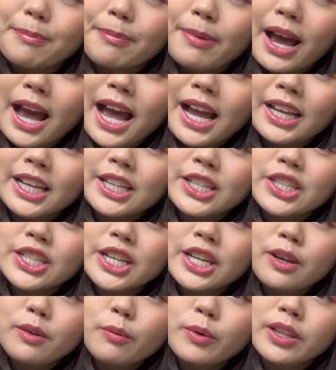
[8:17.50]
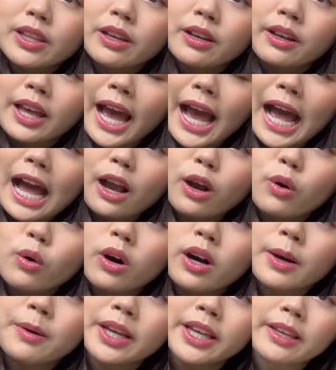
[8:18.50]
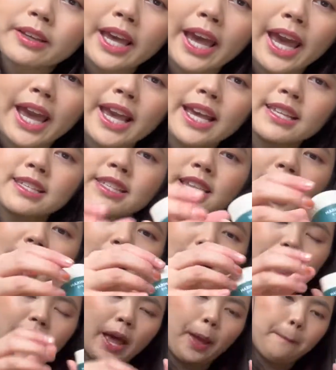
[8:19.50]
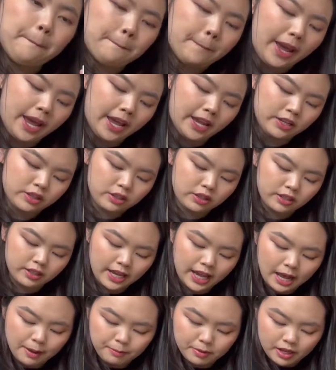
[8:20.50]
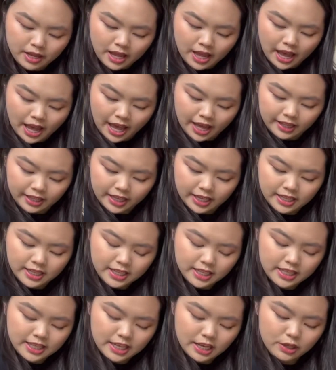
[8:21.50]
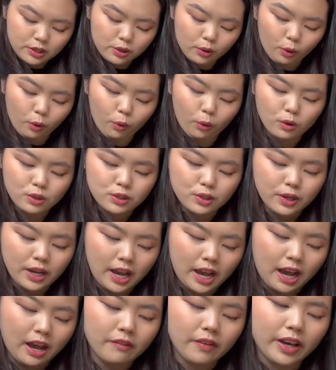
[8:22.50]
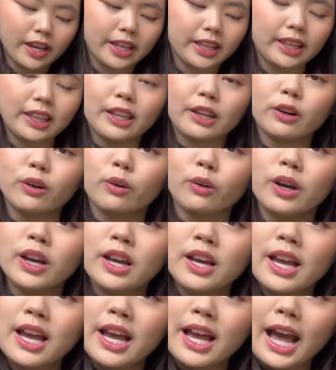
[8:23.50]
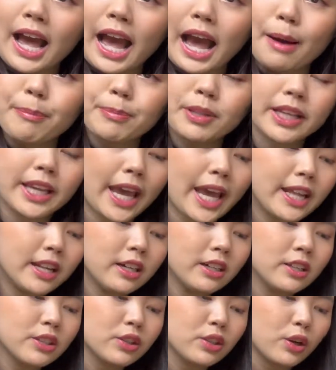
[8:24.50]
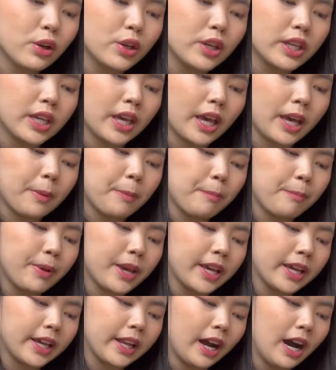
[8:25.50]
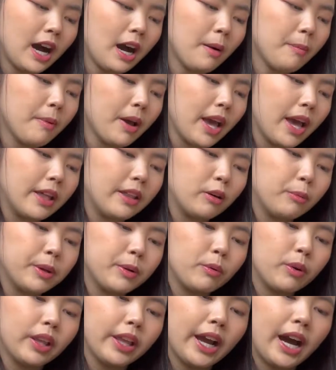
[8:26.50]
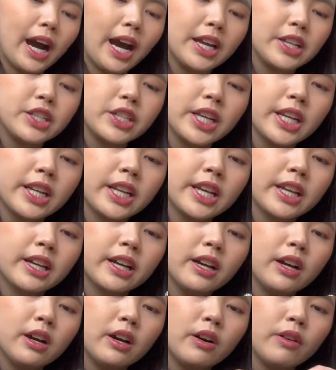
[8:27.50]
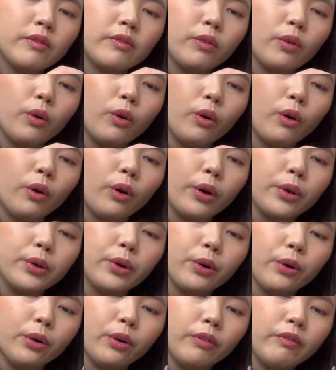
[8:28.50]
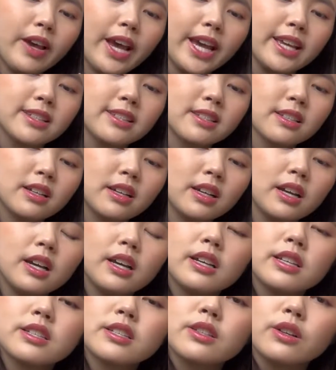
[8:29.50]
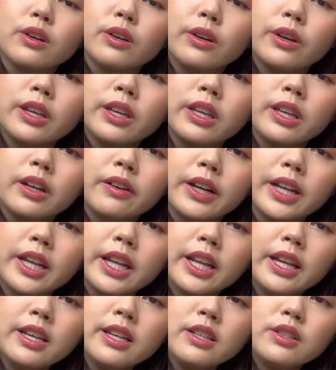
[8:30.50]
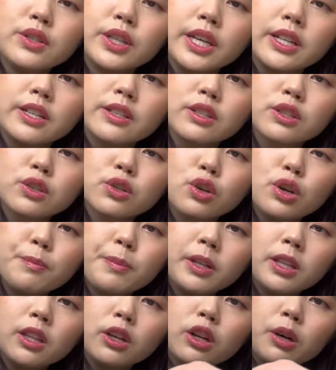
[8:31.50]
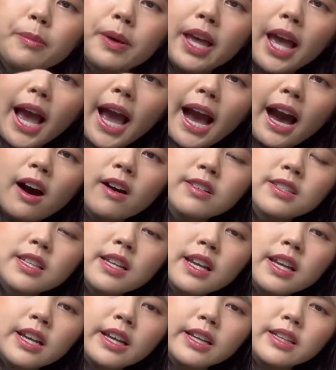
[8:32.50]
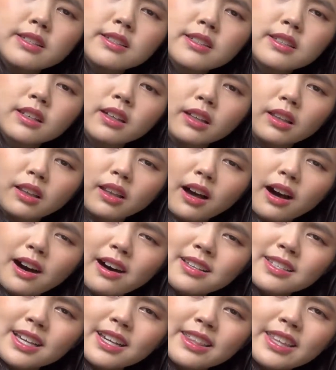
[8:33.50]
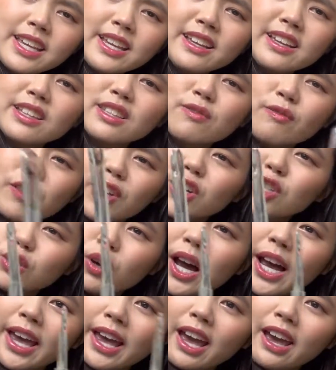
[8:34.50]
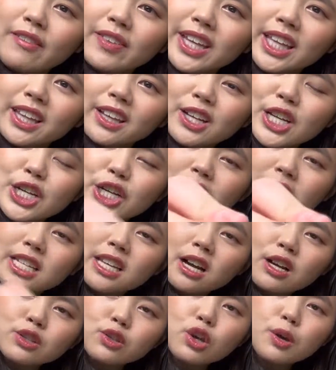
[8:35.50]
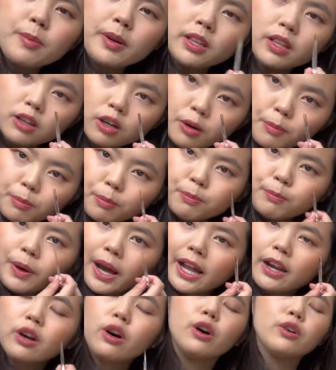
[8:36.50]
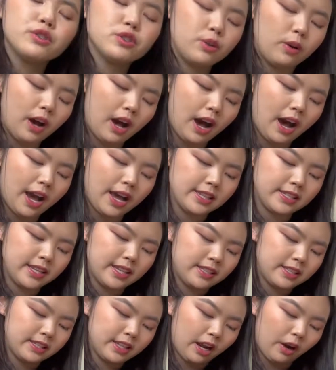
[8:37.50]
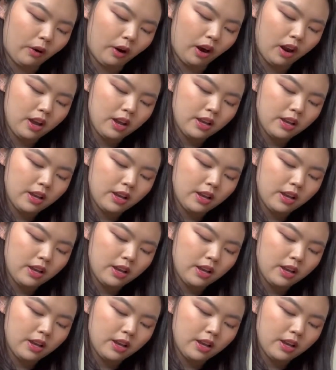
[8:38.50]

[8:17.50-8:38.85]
packaging with an aqua case and a beige cap, and in here you also have a little applicator so you can pick it up and it'll be really hygienic for your face. So here it is. You're gonna scoop a little bit out. It's glass, I think. It feels quite heavy and luxurious. Scoop a little, pat it onto your eyes, etc.